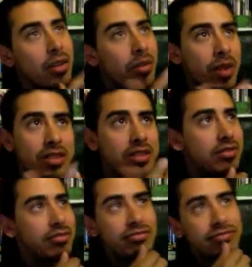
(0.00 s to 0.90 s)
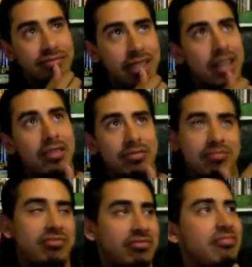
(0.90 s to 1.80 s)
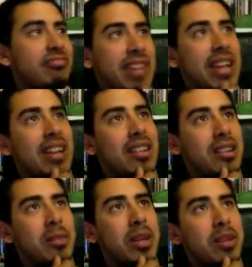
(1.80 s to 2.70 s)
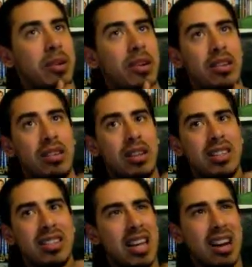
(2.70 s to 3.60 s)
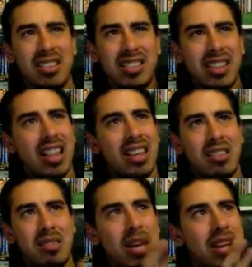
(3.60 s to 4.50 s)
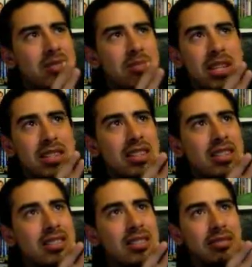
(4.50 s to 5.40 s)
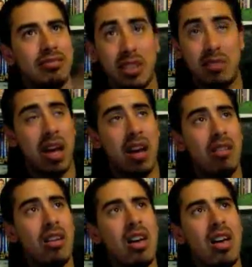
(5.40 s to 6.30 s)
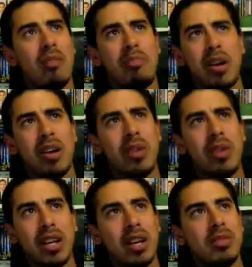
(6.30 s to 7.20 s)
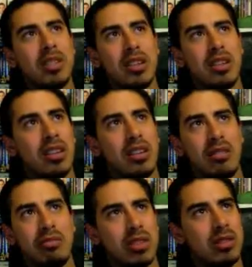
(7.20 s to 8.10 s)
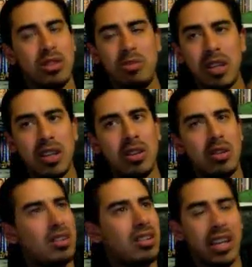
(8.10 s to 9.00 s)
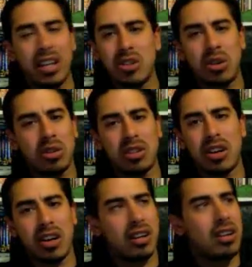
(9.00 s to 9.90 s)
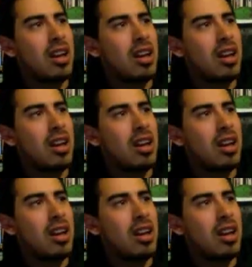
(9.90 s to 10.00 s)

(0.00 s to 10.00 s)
Which, you know, made it a little bit hypocritical because it's like how does it like you can manage a business somehow, but when it comes to you know just you being you, you're like a total tard.